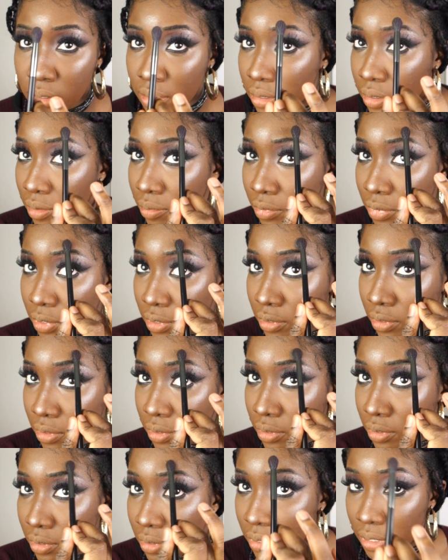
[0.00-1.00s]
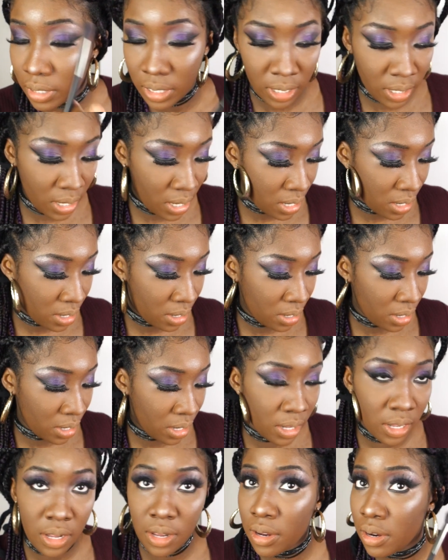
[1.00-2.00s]
and I'm just going to add it
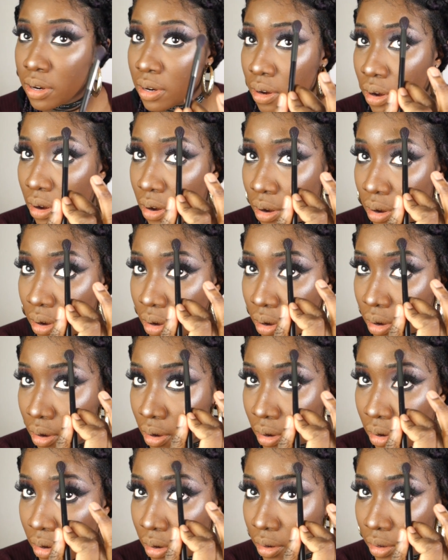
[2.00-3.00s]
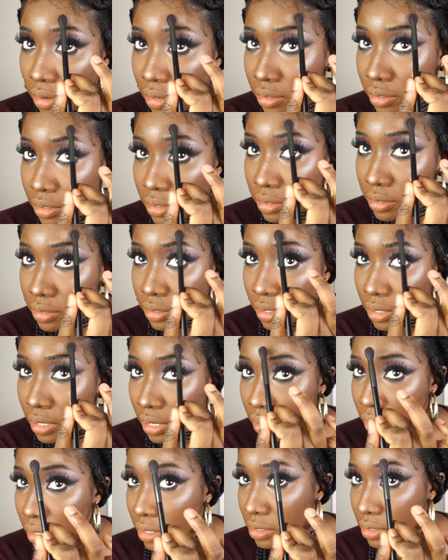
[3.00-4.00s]
here just to
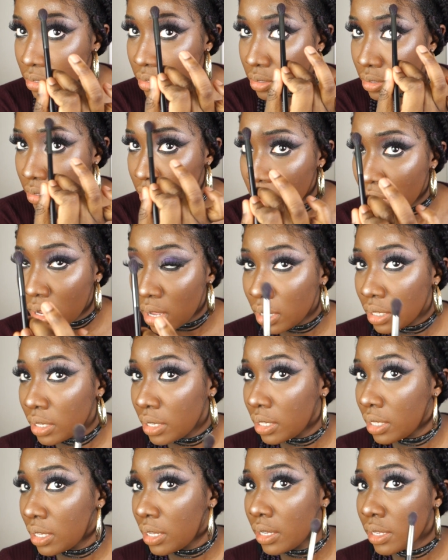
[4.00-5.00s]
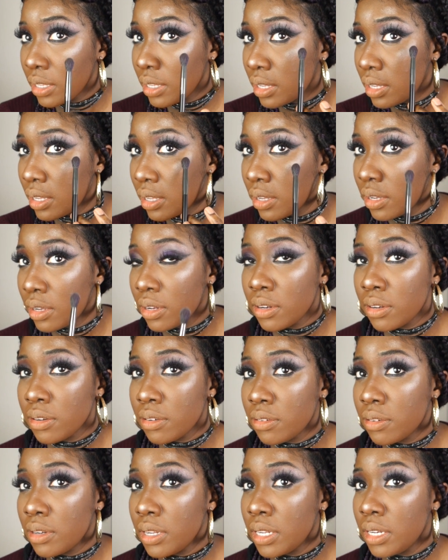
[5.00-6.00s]
get this dolly look
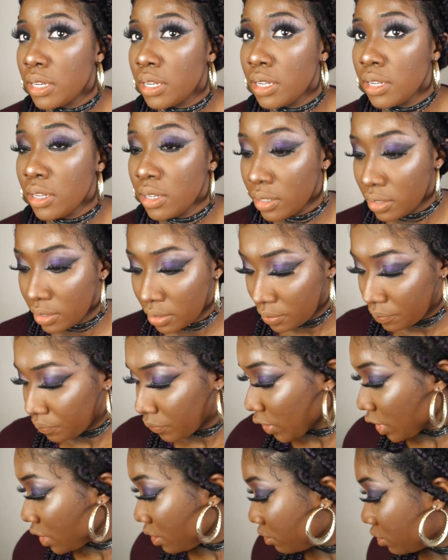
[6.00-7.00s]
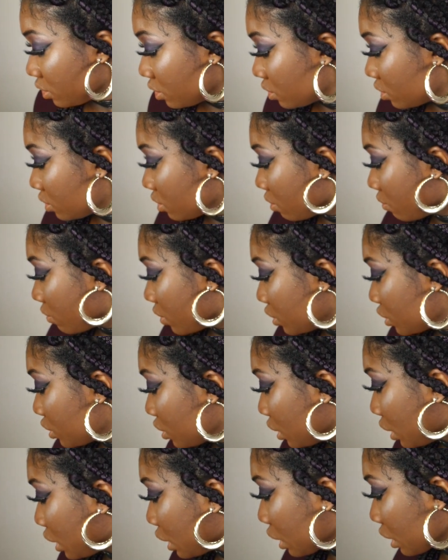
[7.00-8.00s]
ready. I just don't want
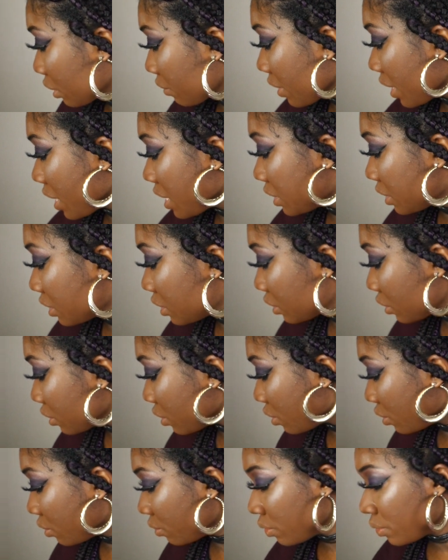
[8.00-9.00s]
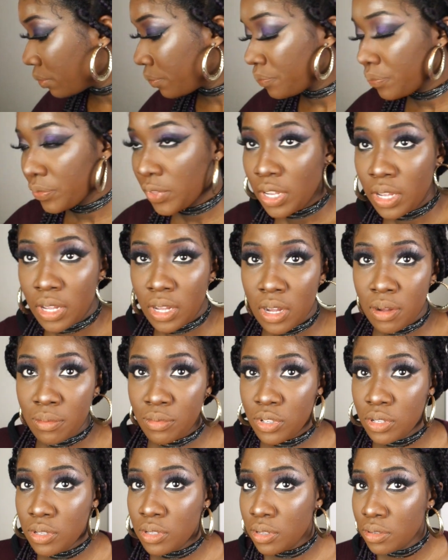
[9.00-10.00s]
to look crazy, so
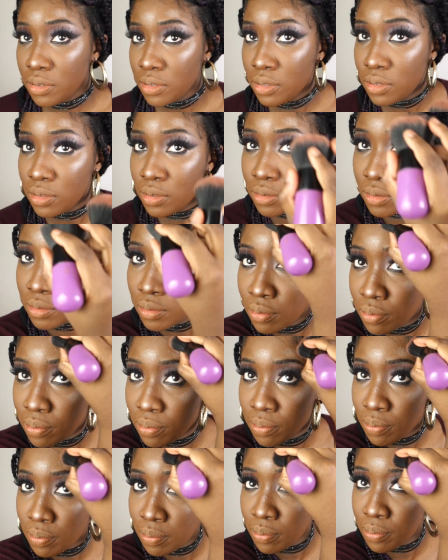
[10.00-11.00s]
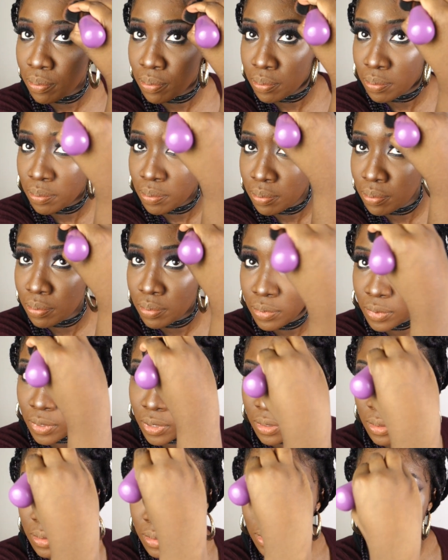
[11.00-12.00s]
I'm just going to
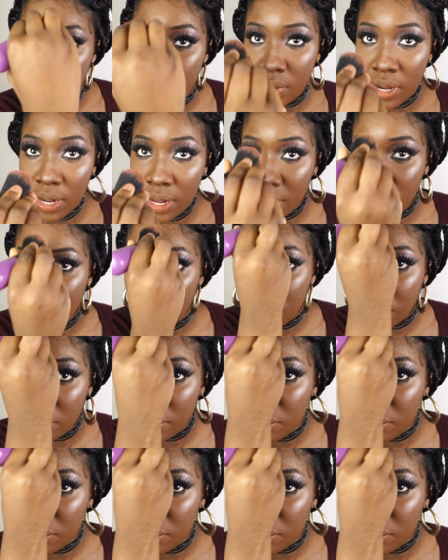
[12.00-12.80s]
use my